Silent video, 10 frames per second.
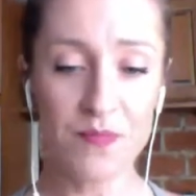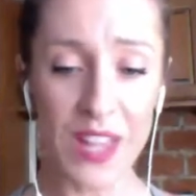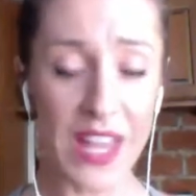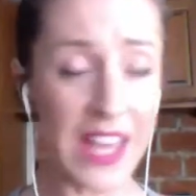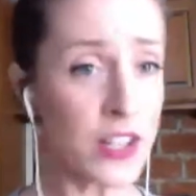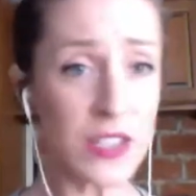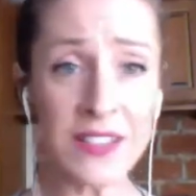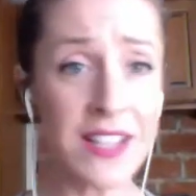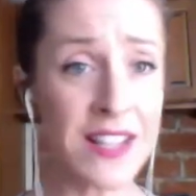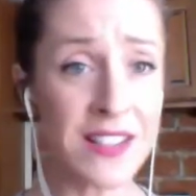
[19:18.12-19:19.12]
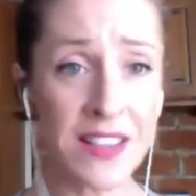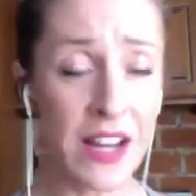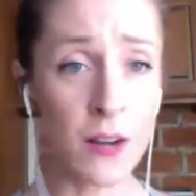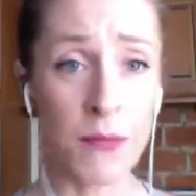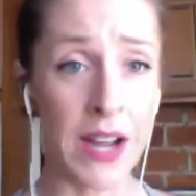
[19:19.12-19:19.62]
And Christy doesn't let
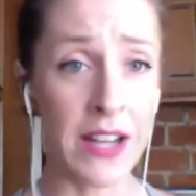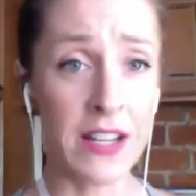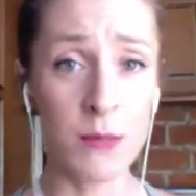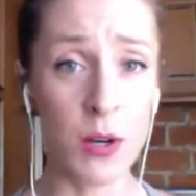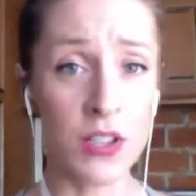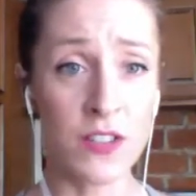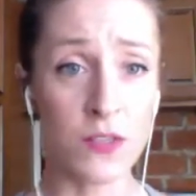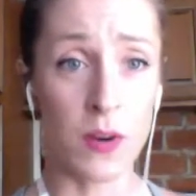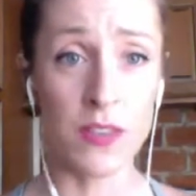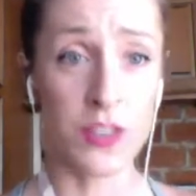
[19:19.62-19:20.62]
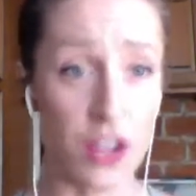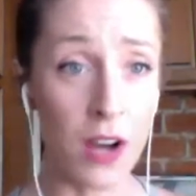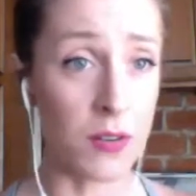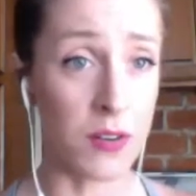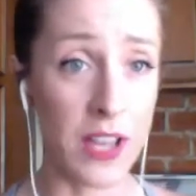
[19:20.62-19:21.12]
her mind and emotions run the
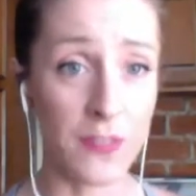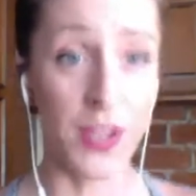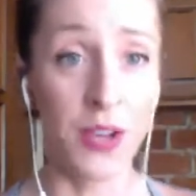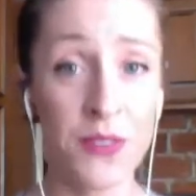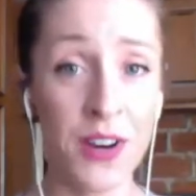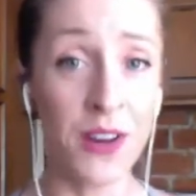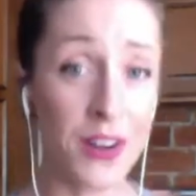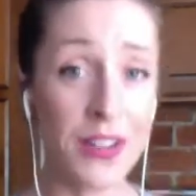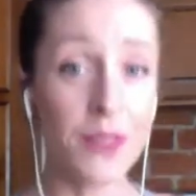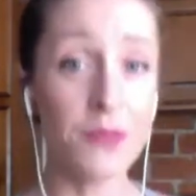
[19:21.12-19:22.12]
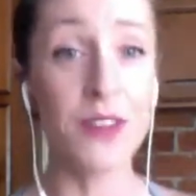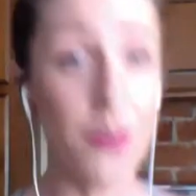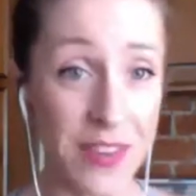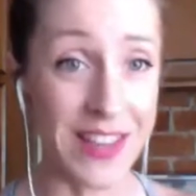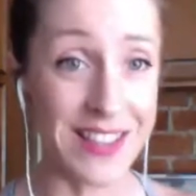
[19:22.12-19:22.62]
show. If you know her, you
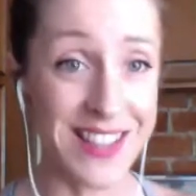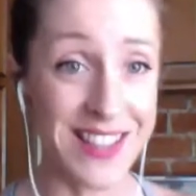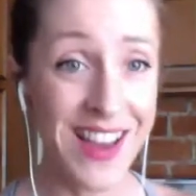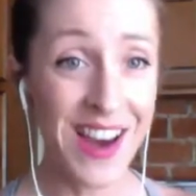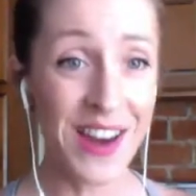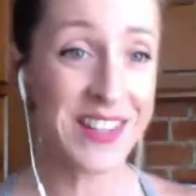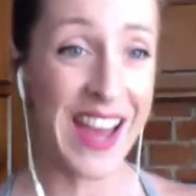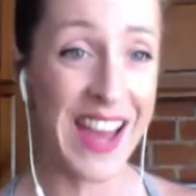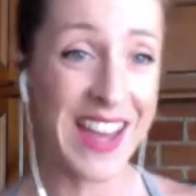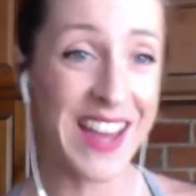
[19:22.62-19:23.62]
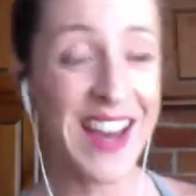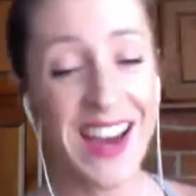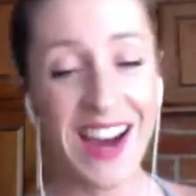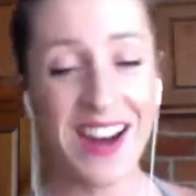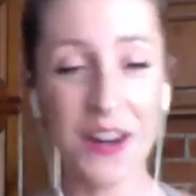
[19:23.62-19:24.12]
know this, okay?
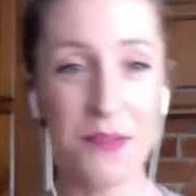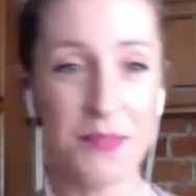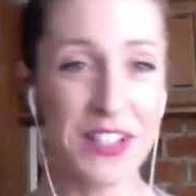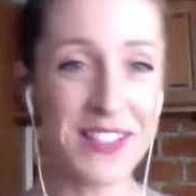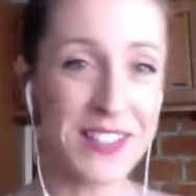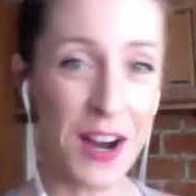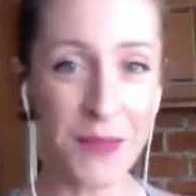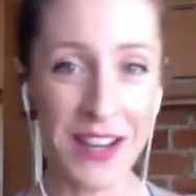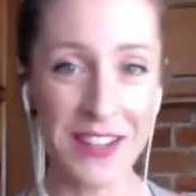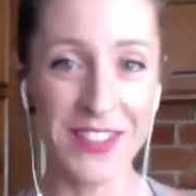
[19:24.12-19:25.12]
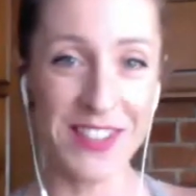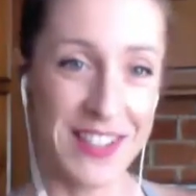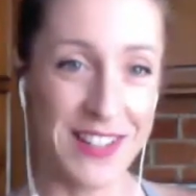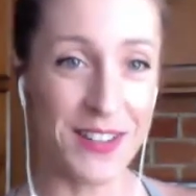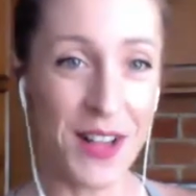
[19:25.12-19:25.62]
She's not made of
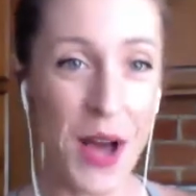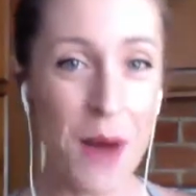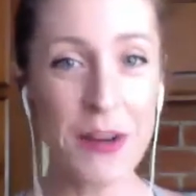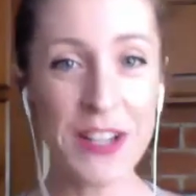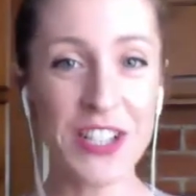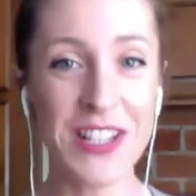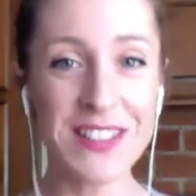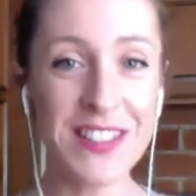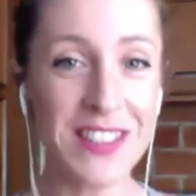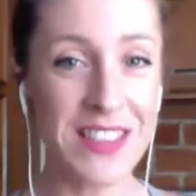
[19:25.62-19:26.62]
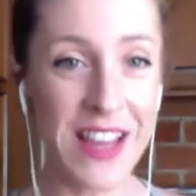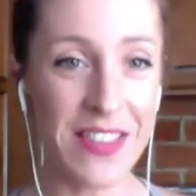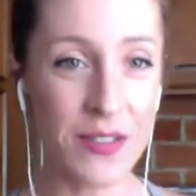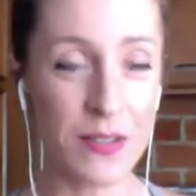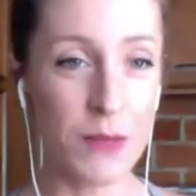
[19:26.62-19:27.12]
steel, but she doesn't let
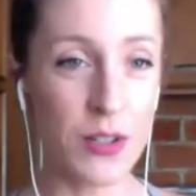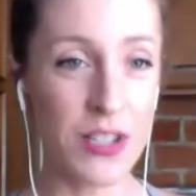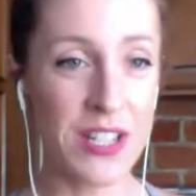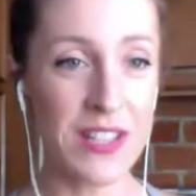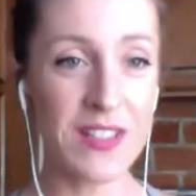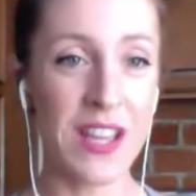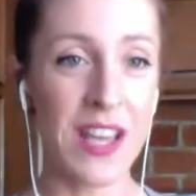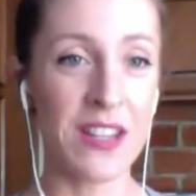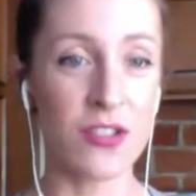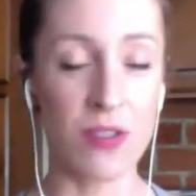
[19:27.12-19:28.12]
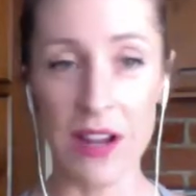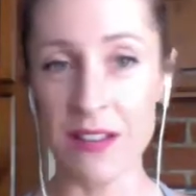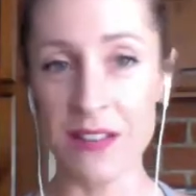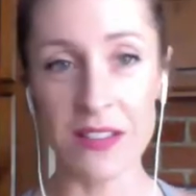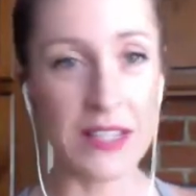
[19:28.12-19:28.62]
those emotions and
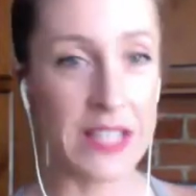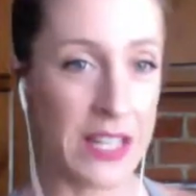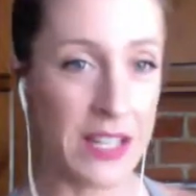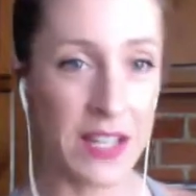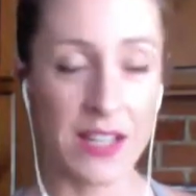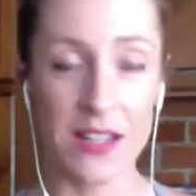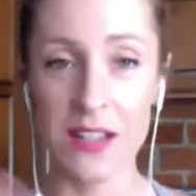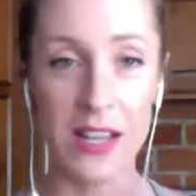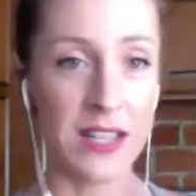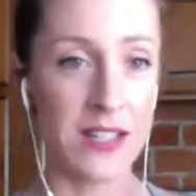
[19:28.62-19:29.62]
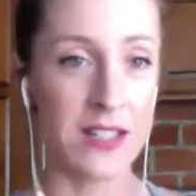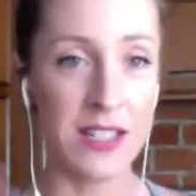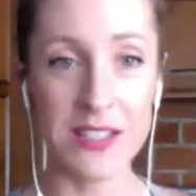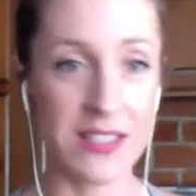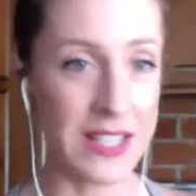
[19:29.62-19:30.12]
trials lead and
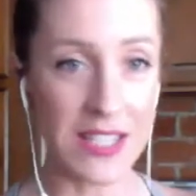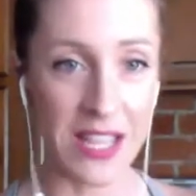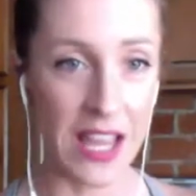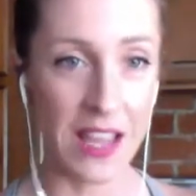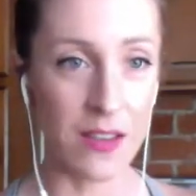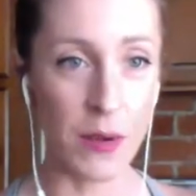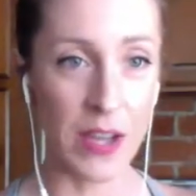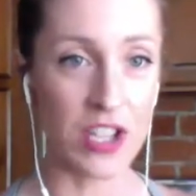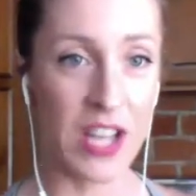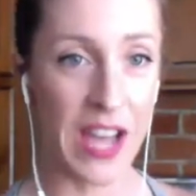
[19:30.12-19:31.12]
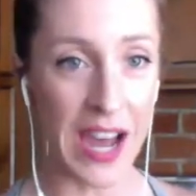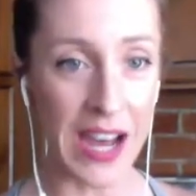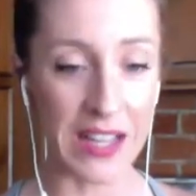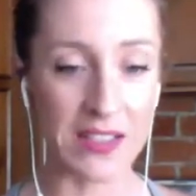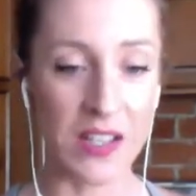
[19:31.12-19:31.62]
dictate the way she acts.